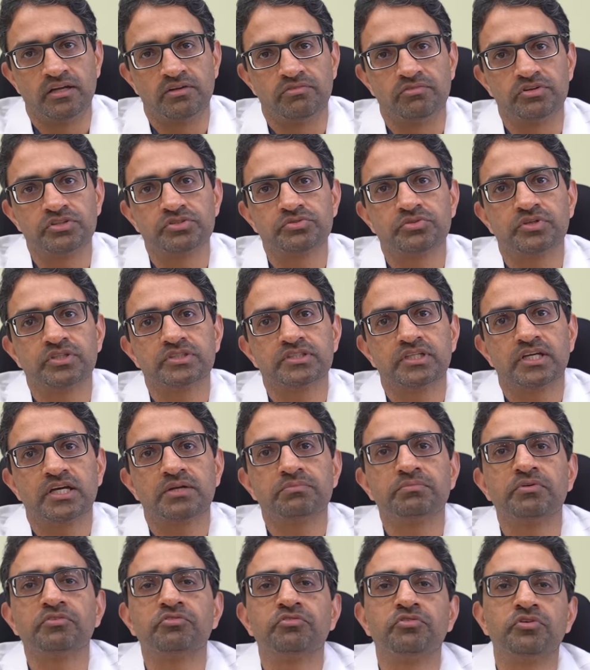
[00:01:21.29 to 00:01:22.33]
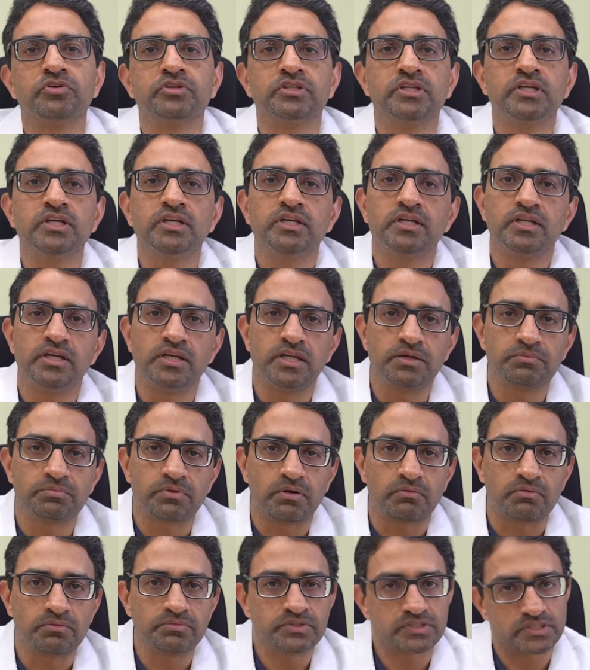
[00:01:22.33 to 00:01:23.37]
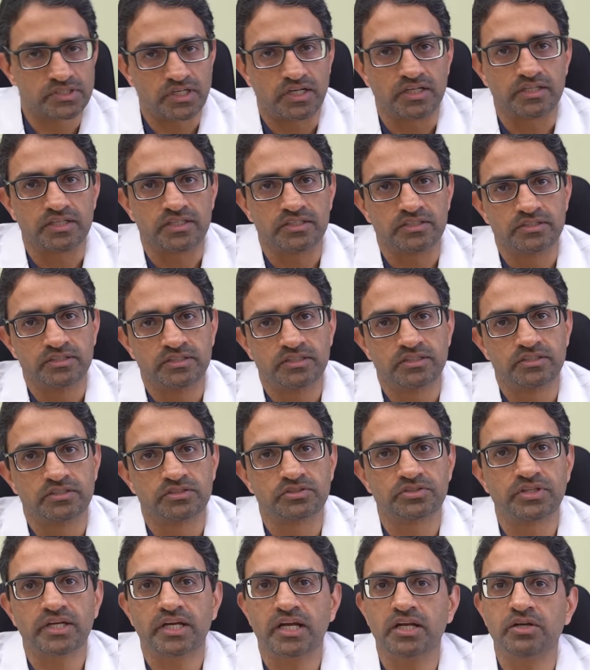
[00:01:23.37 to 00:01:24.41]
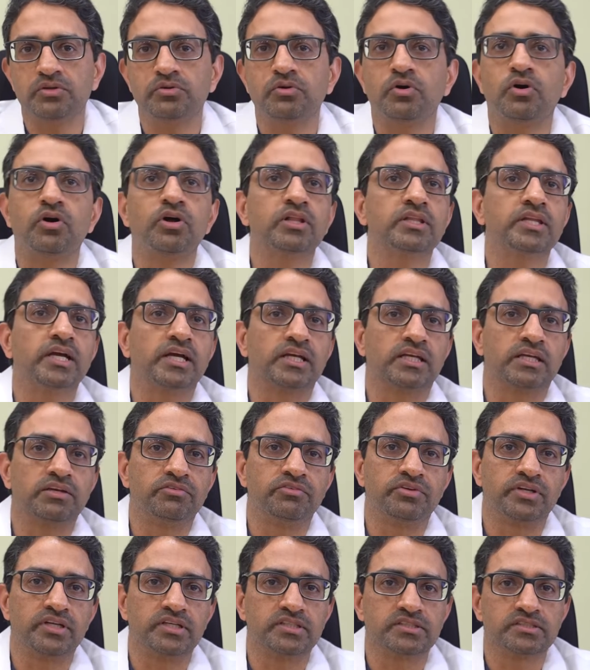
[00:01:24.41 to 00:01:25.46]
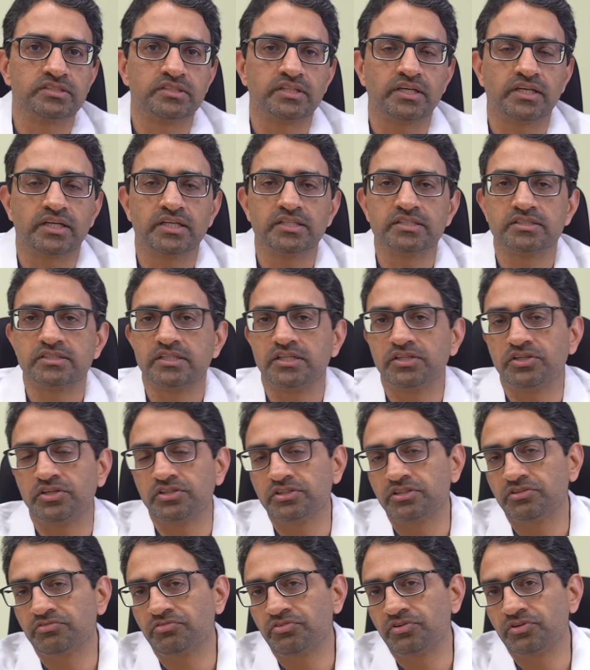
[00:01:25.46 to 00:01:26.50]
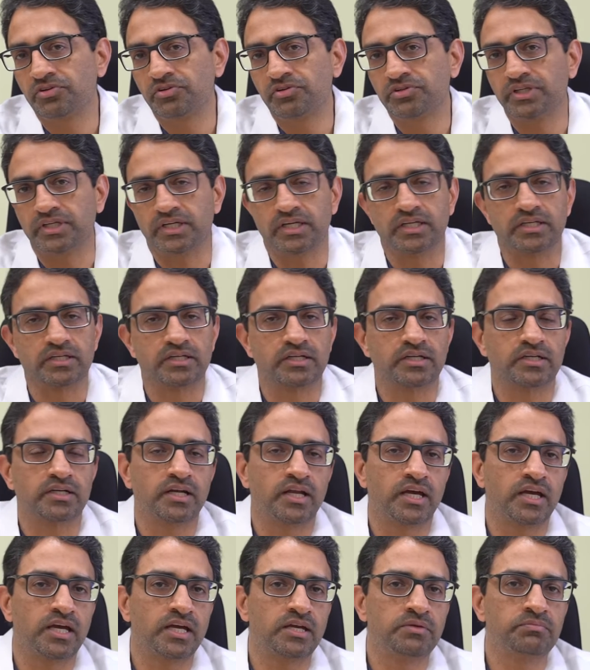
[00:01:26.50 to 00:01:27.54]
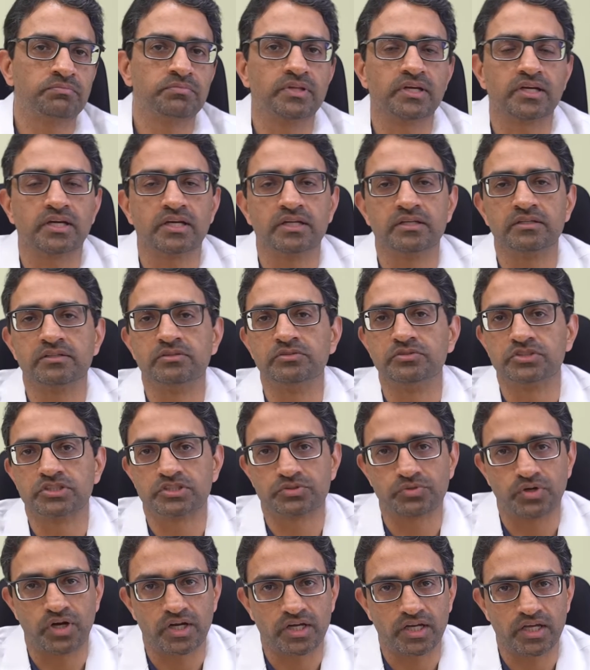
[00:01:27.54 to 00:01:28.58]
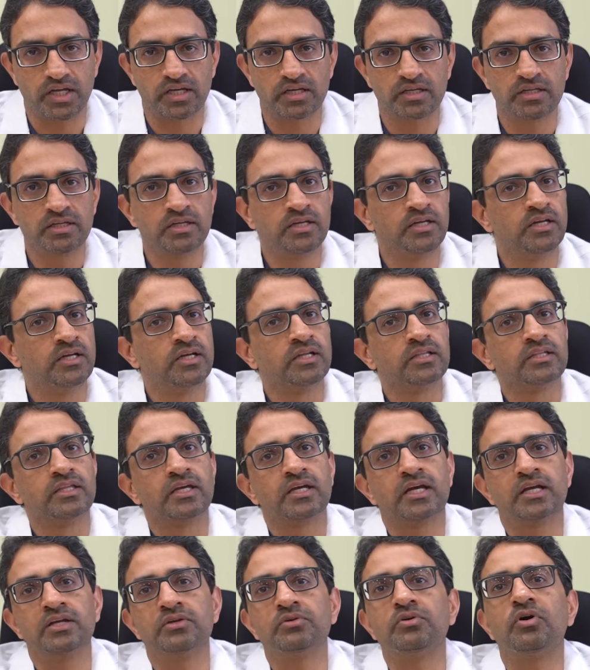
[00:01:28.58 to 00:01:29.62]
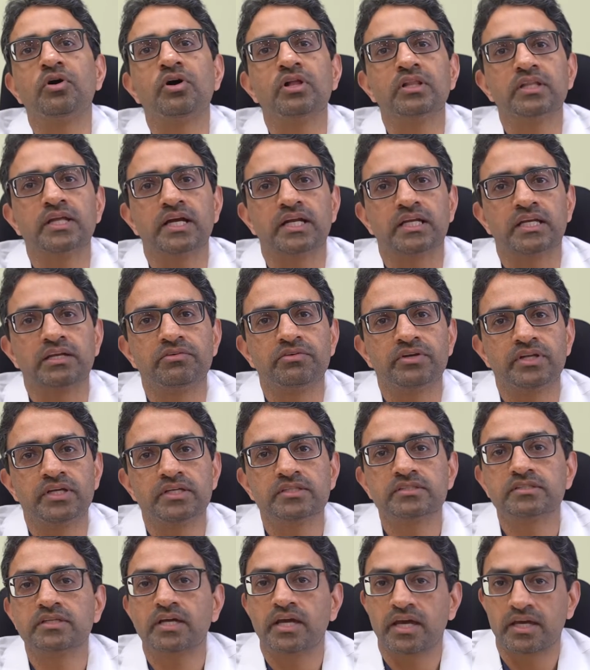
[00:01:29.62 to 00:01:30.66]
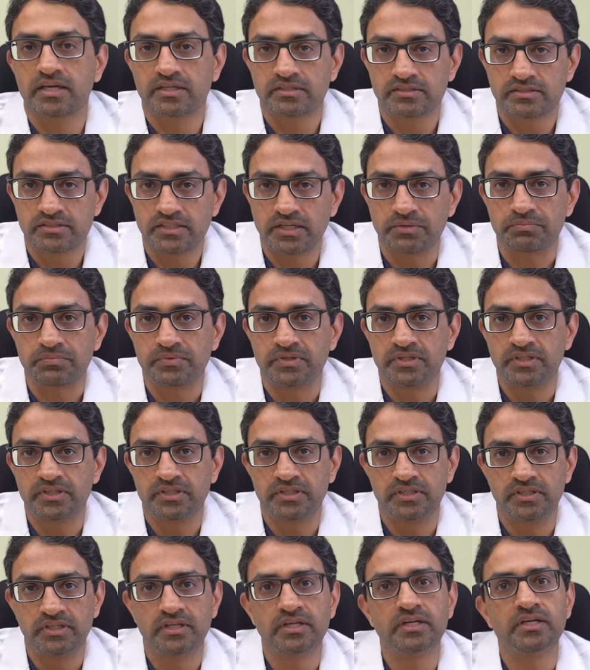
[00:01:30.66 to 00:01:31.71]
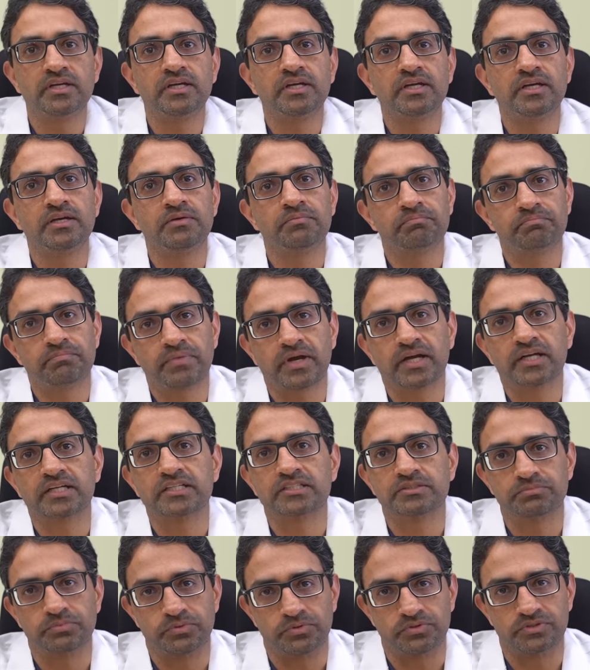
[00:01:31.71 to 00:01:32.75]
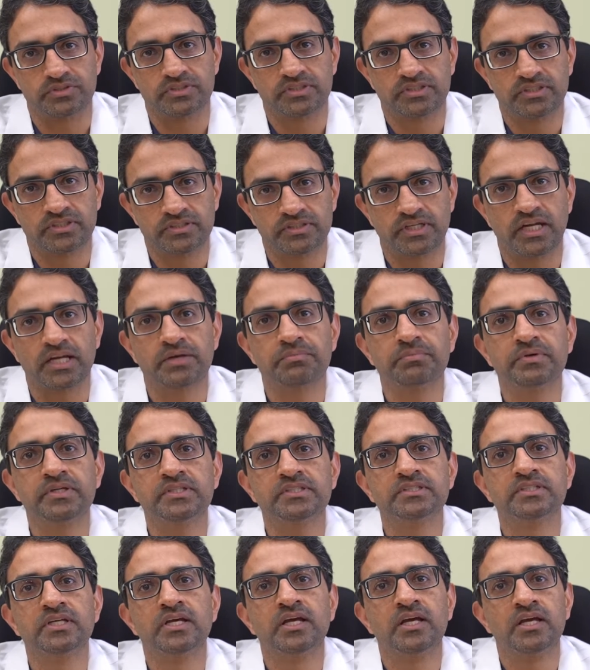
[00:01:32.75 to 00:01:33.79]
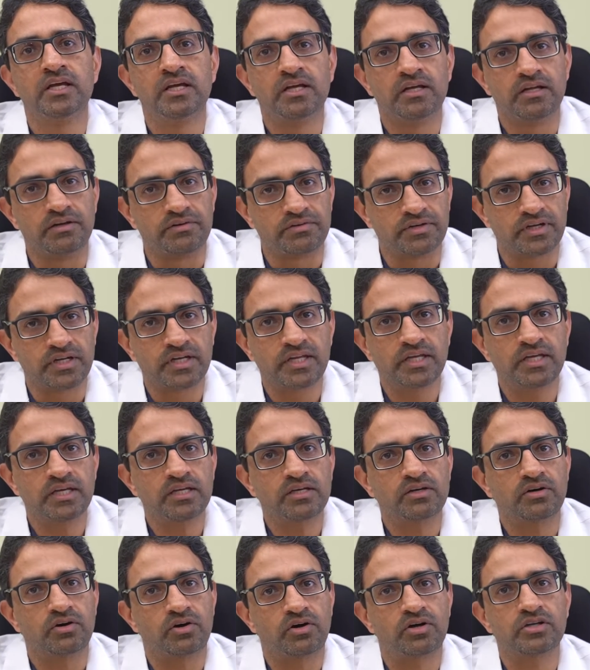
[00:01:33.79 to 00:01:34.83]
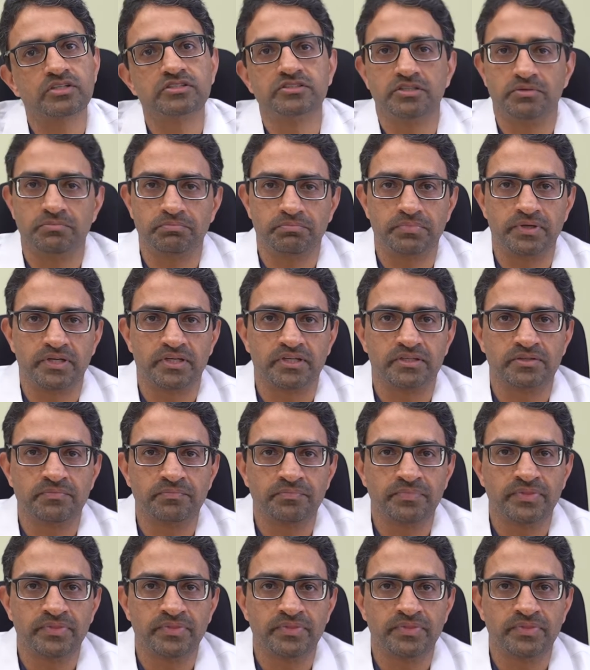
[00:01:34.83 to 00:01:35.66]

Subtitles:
which was there before the knee problem started. So they can do all the activities. They can sit on the floor, they can climb, they can do squatting, they can do all the activities except impact sports, that means running or jumping.